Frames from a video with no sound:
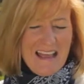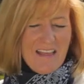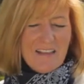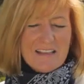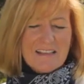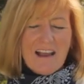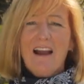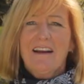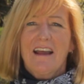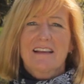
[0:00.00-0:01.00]
This
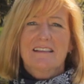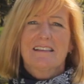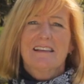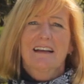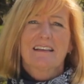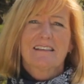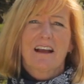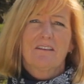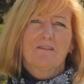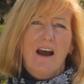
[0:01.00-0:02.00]
Cydex
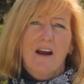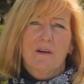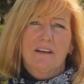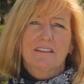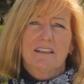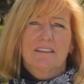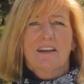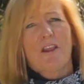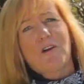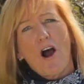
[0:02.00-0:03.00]
insecticidal virus is
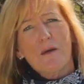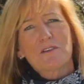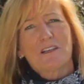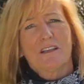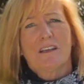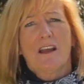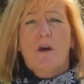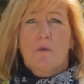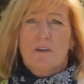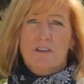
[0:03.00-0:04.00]
another option
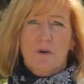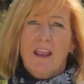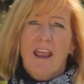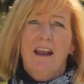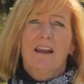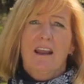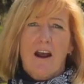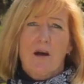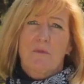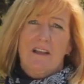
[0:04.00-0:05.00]
which is organic
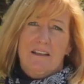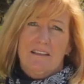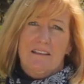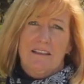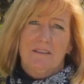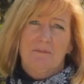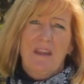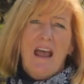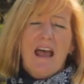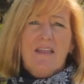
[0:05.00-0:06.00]
and OMRI listed.
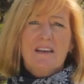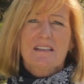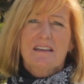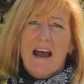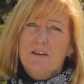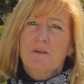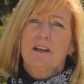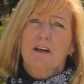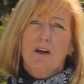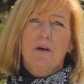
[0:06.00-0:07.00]
This
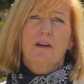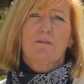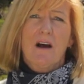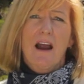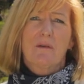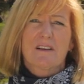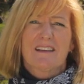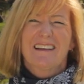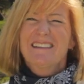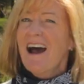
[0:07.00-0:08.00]
naturally occurring
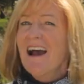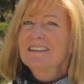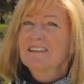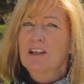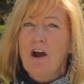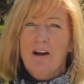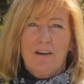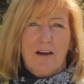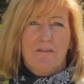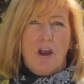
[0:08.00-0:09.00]
virus attacks the
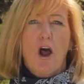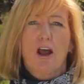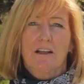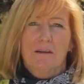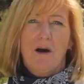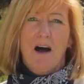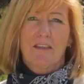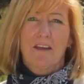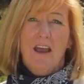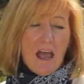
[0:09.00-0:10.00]
larva of the codling
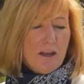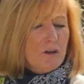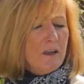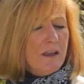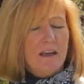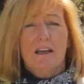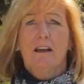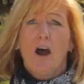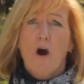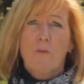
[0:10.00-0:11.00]
moth, and you can get it
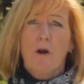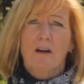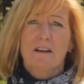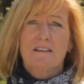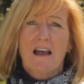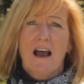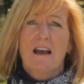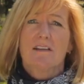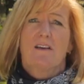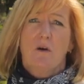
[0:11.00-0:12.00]
in a home gardening
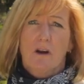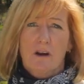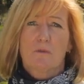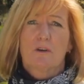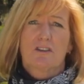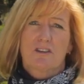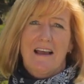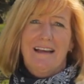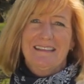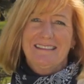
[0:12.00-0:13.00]
size or a commercial size.